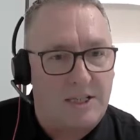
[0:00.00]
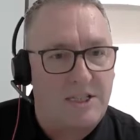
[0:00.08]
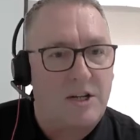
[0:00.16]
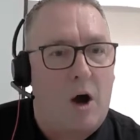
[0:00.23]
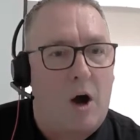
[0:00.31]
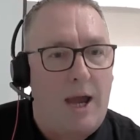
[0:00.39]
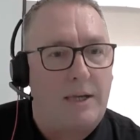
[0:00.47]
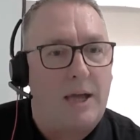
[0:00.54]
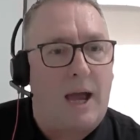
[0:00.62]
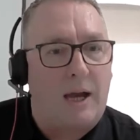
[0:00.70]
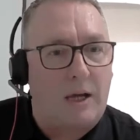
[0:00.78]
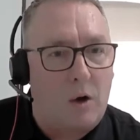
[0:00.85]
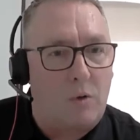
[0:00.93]
excited
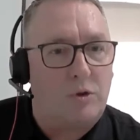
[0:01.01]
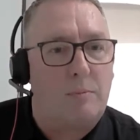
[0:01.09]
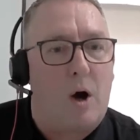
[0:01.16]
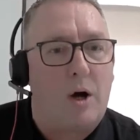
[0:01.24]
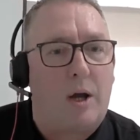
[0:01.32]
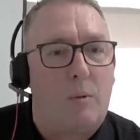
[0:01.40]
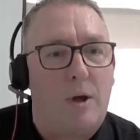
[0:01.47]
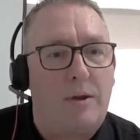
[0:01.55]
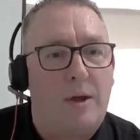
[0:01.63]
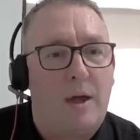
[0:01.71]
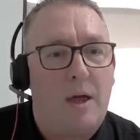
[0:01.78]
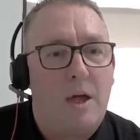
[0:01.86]
and go to market with.